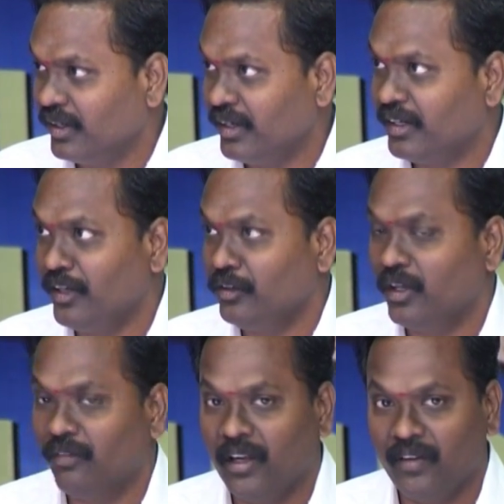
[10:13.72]
and try to
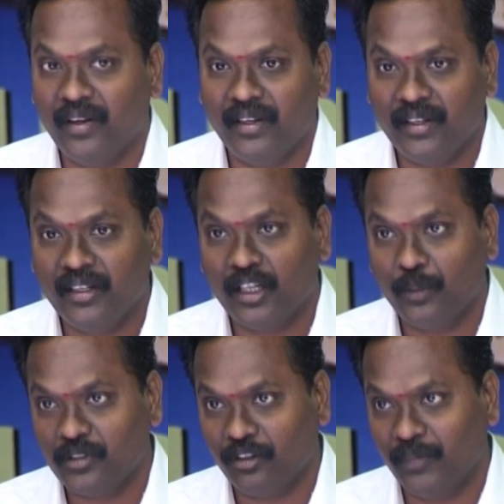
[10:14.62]
evaluate it in
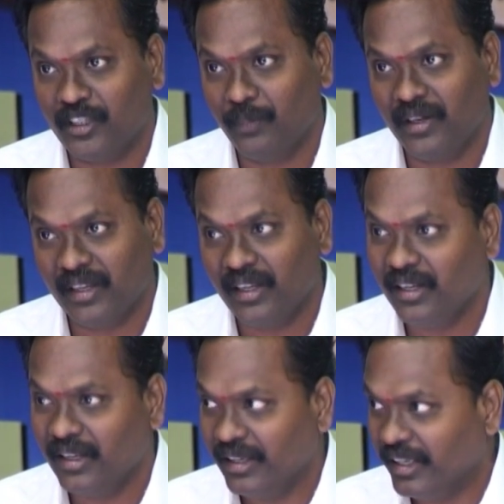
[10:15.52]
terms of mathematical
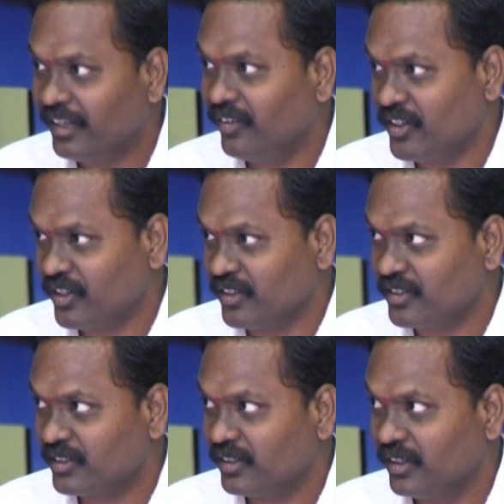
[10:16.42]

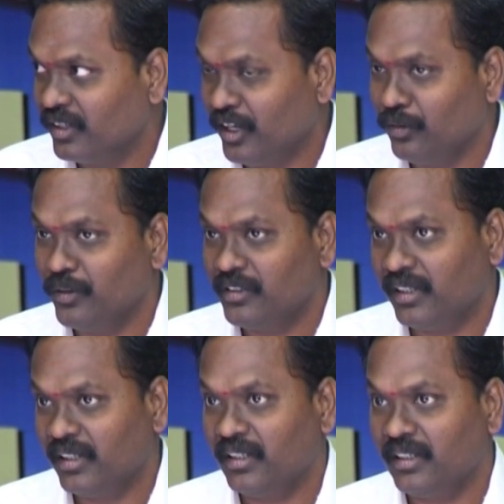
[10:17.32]
equations and we
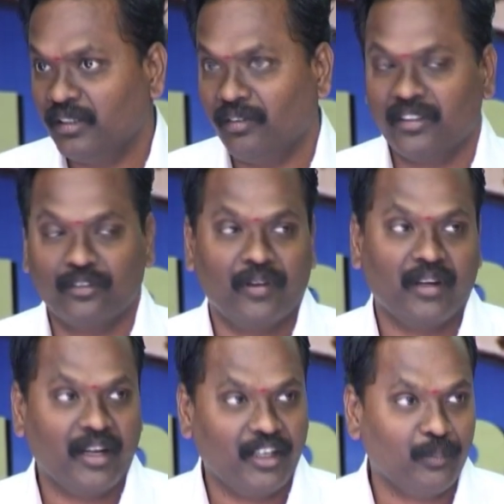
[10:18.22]
say that it works for
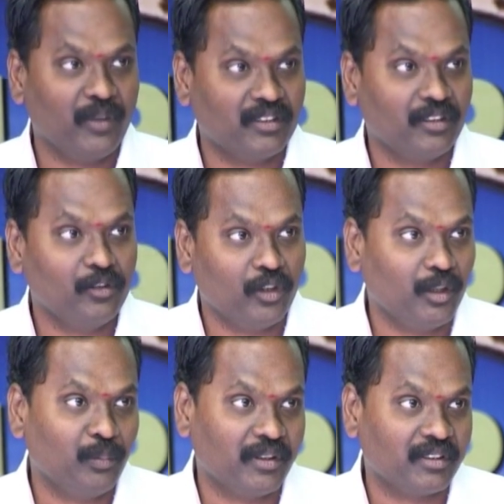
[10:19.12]
100%,
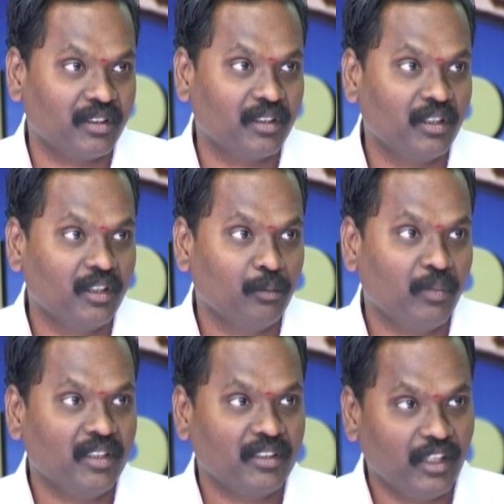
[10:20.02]
200%.
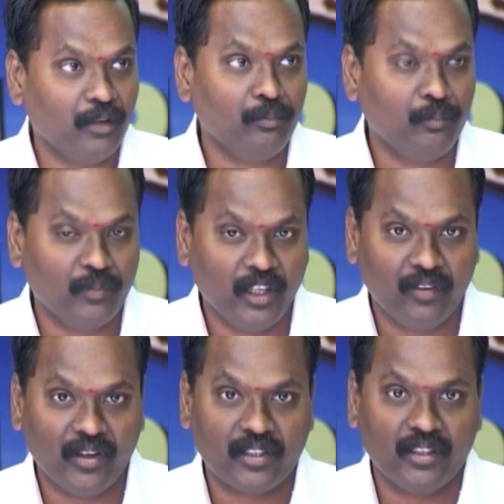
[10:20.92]
But the same
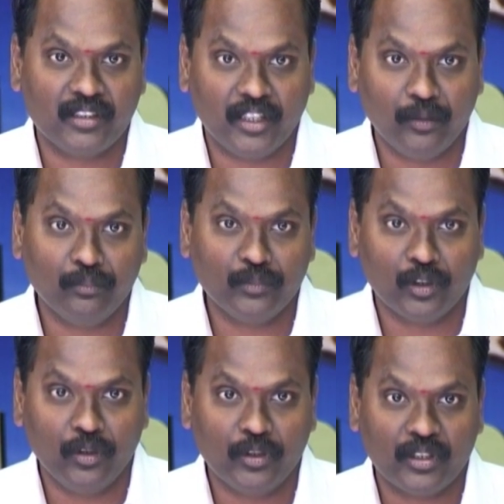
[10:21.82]
equation, same
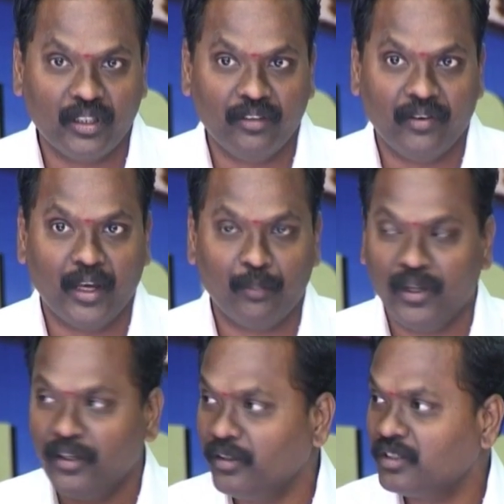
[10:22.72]
solution if I
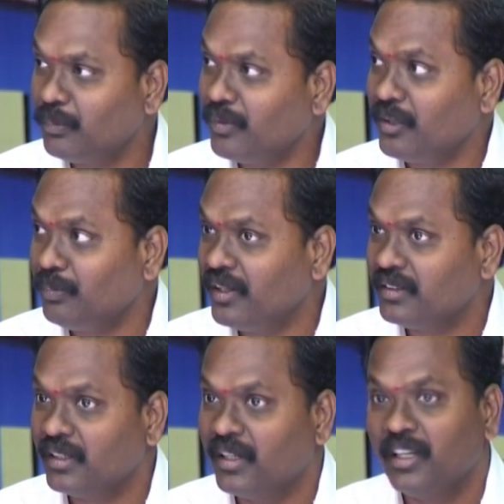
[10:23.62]
apply it in some other
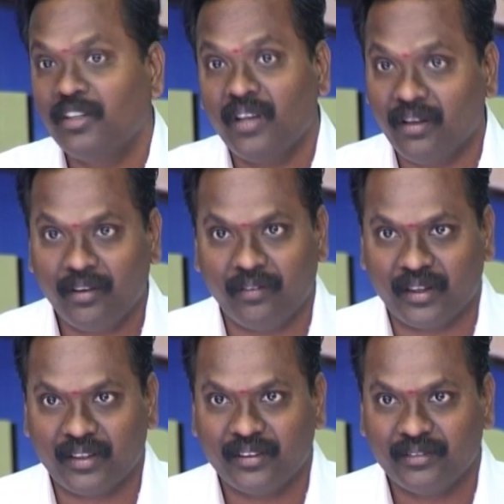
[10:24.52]
place, it will never
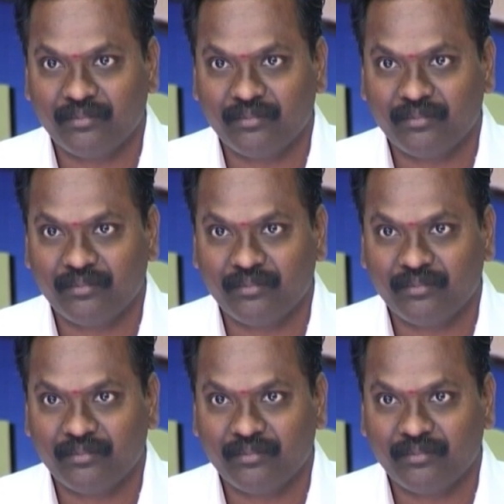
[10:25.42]
work.